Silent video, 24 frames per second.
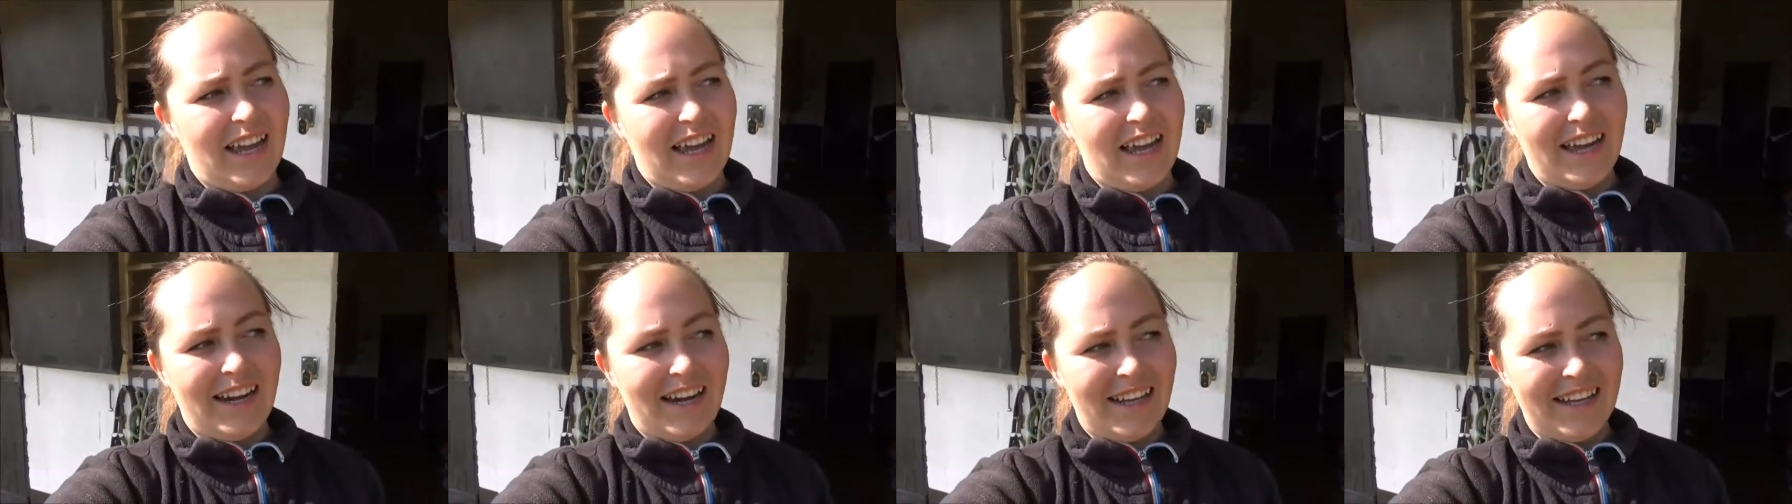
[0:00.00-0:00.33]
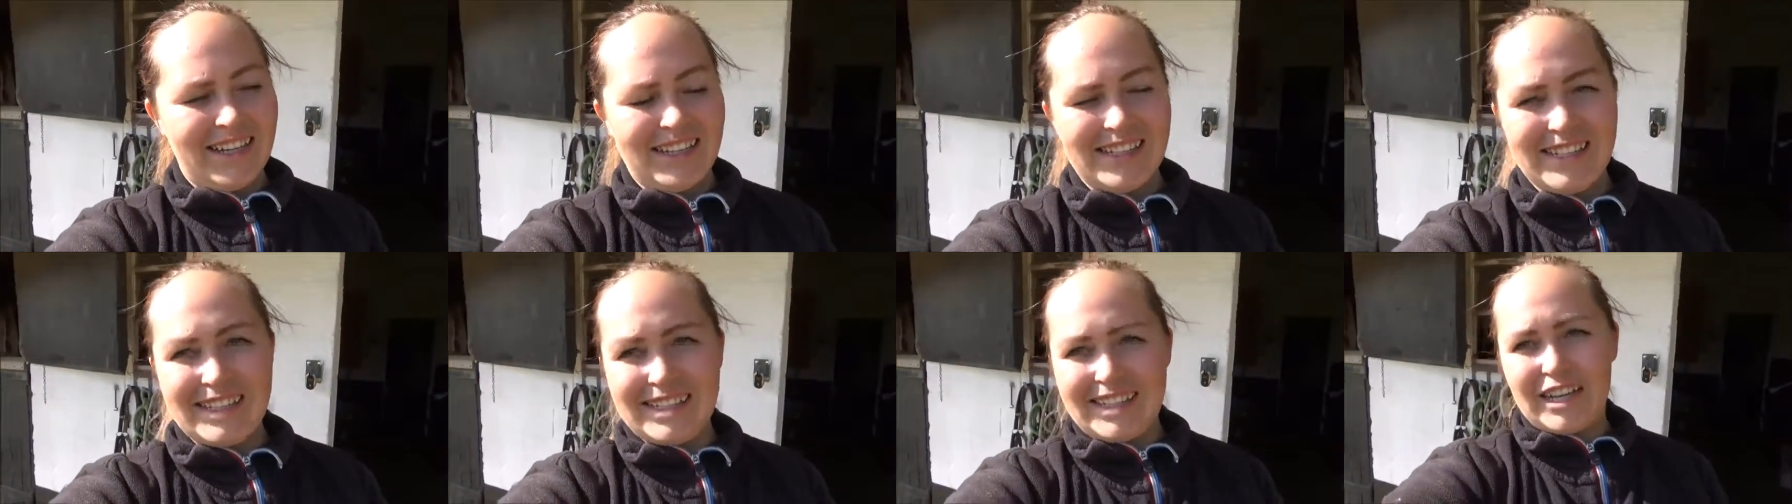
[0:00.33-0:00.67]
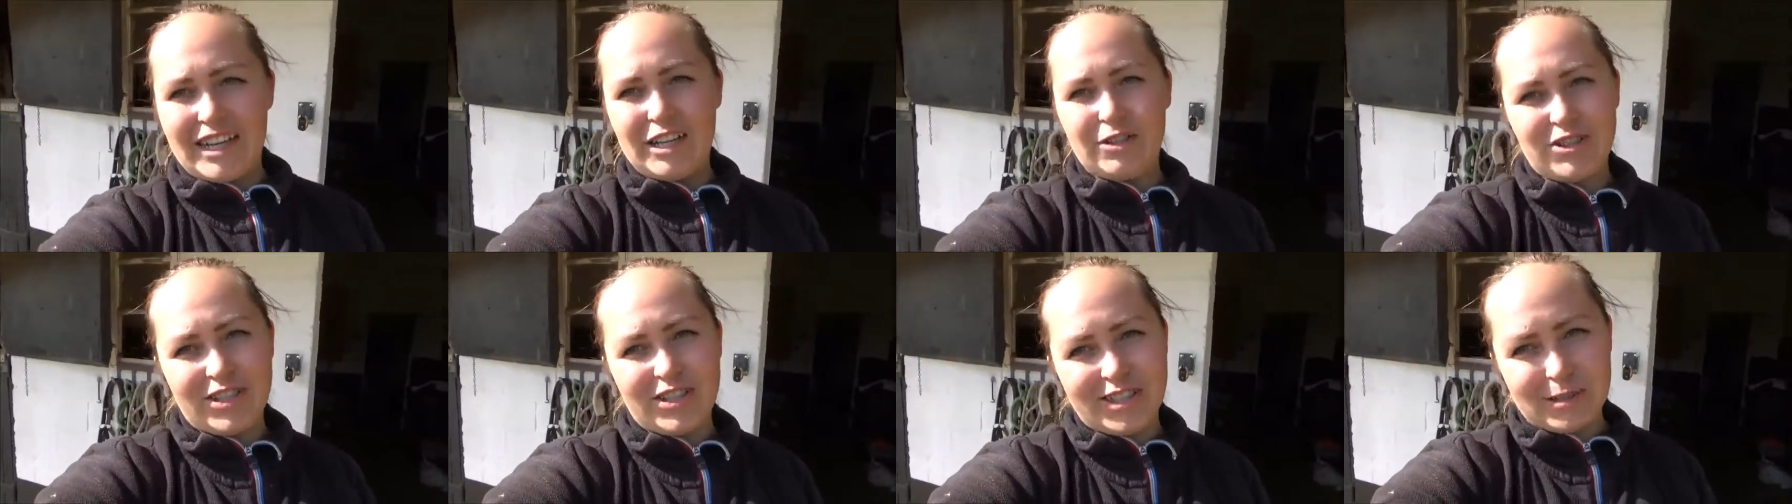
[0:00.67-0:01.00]
and I can see how
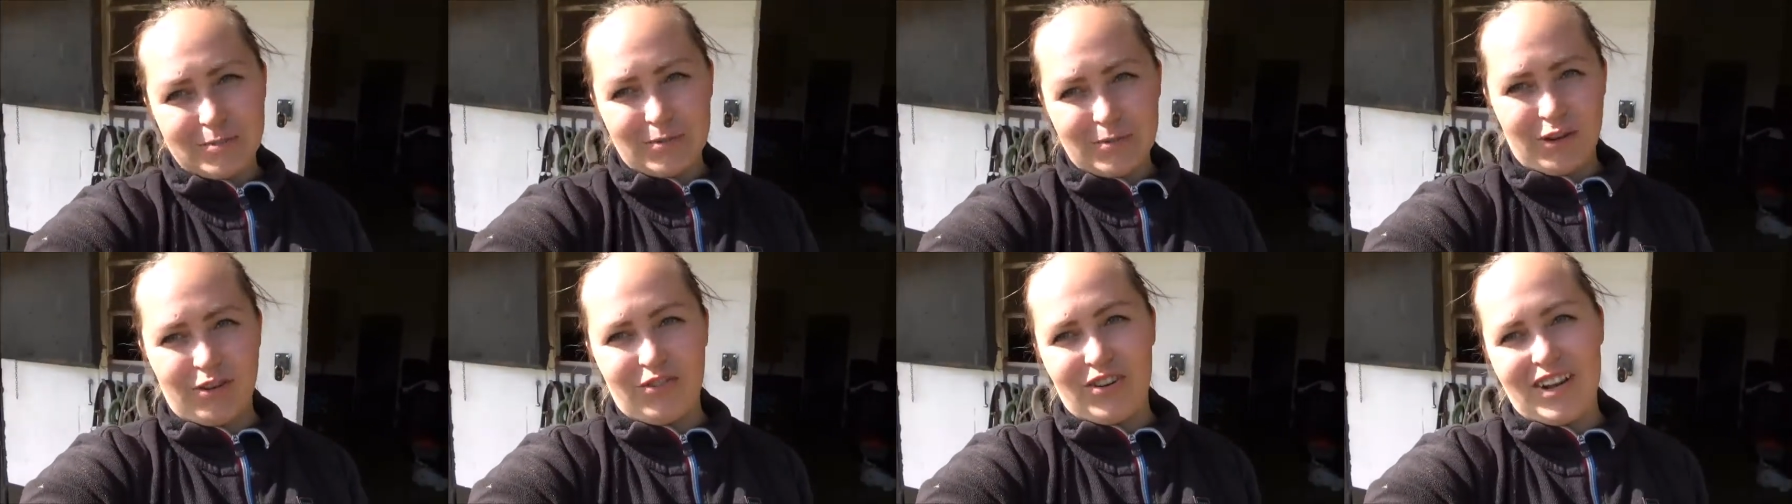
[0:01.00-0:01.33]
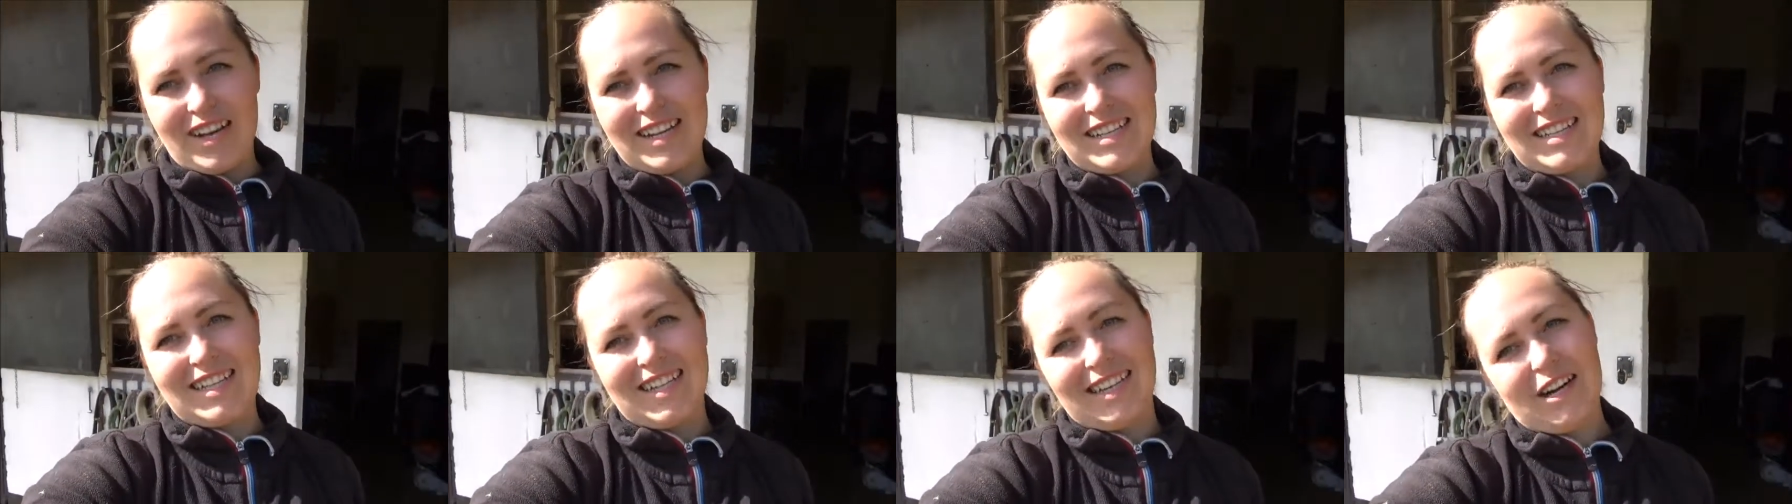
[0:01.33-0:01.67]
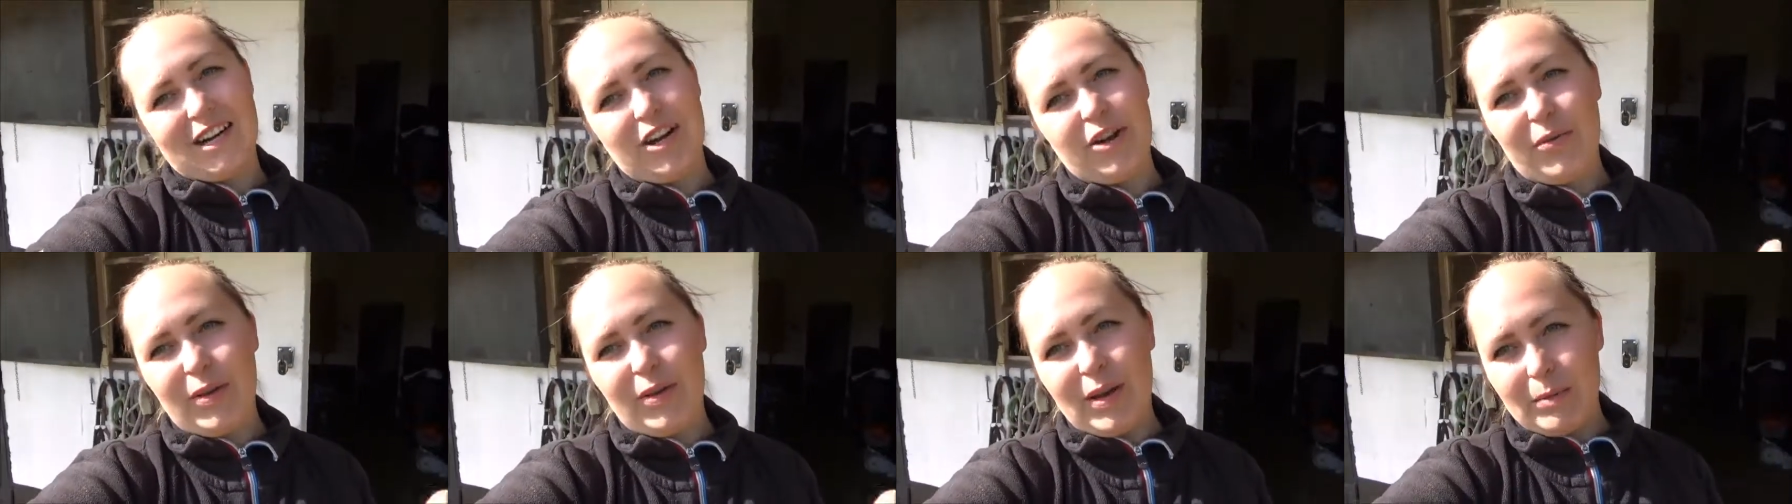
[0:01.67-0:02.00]
she's progressing and
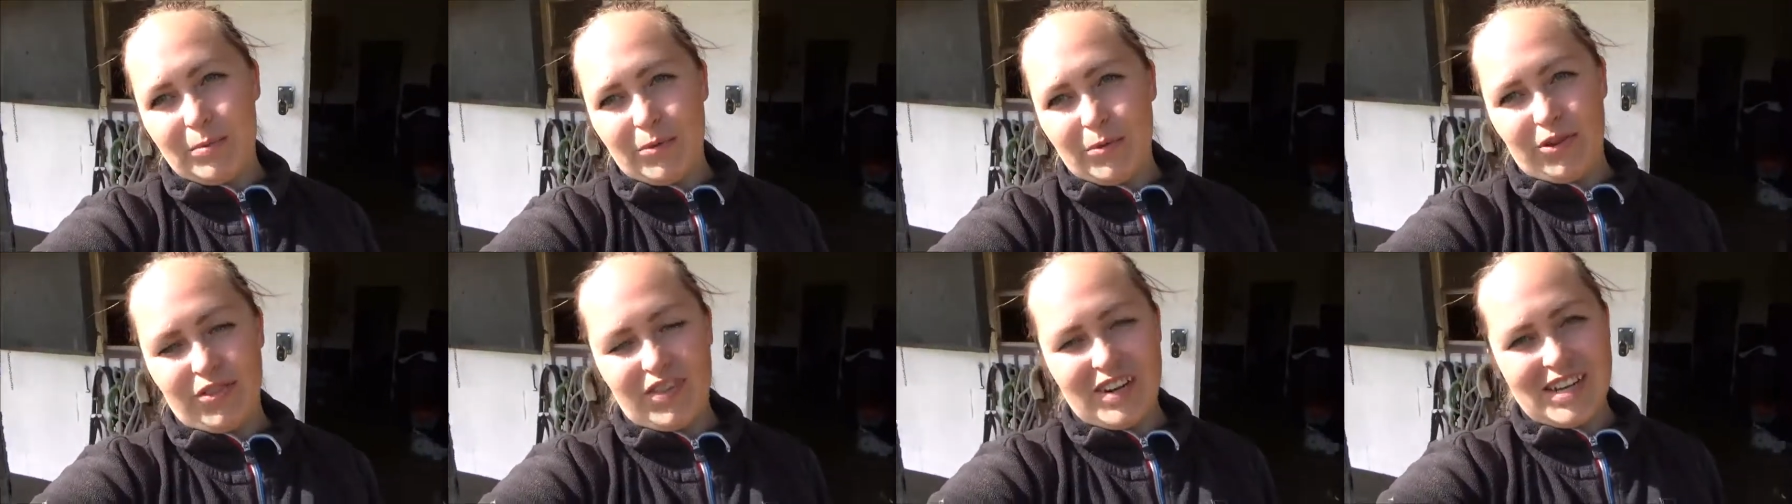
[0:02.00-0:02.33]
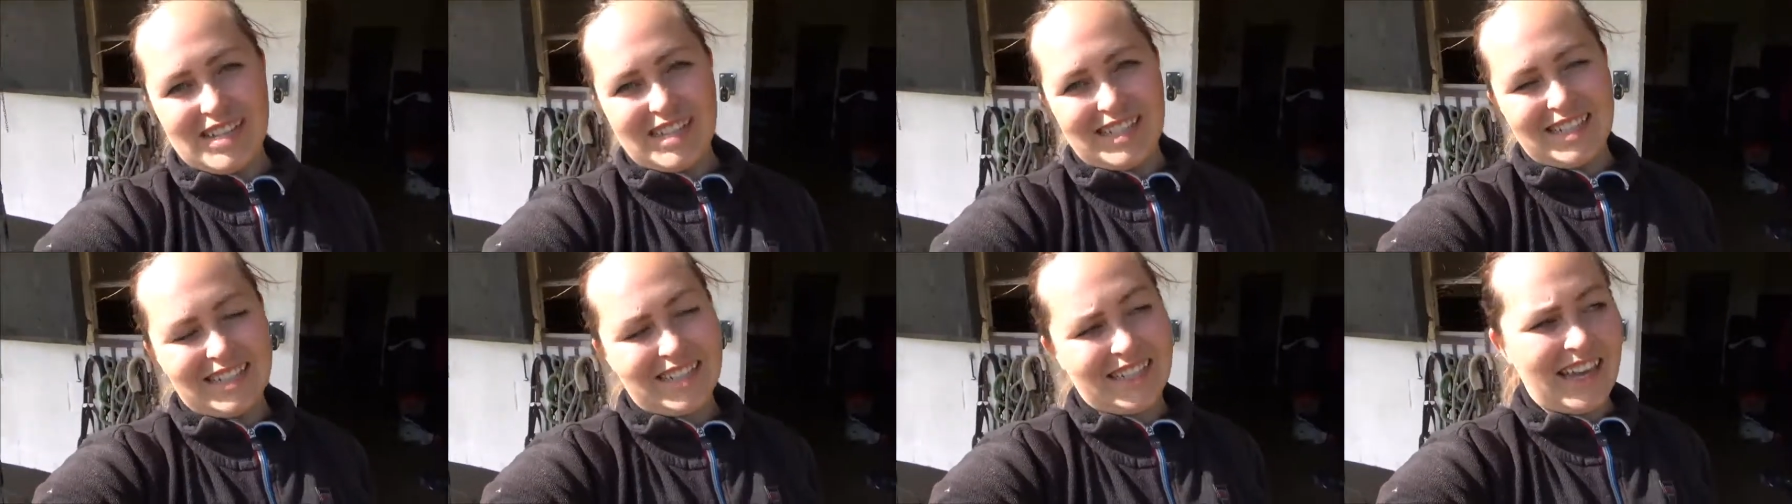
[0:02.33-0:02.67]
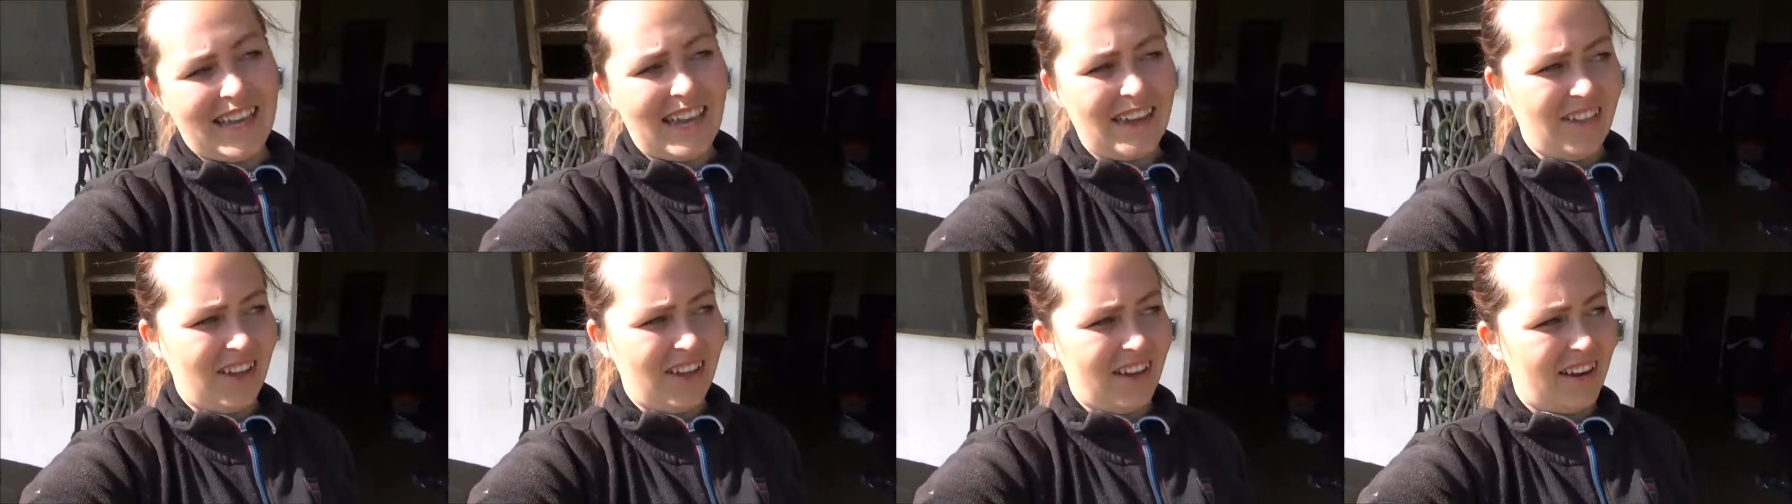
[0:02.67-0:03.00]
how we are progressing
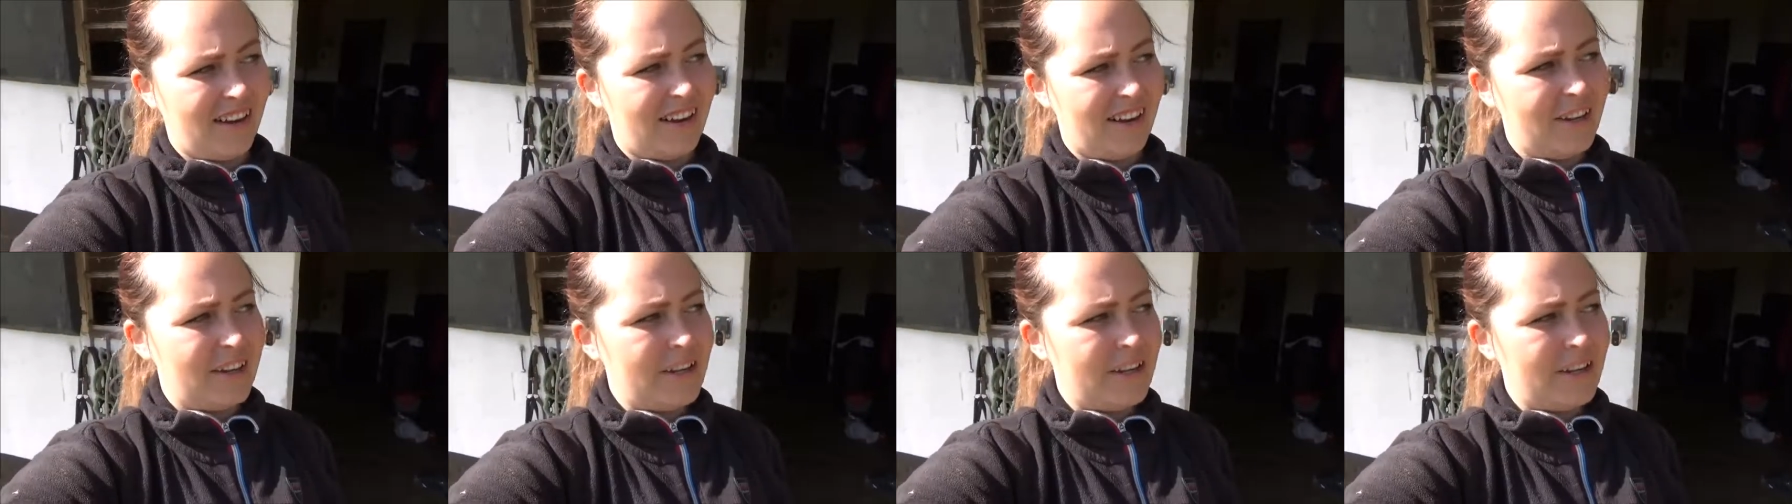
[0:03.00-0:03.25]
together.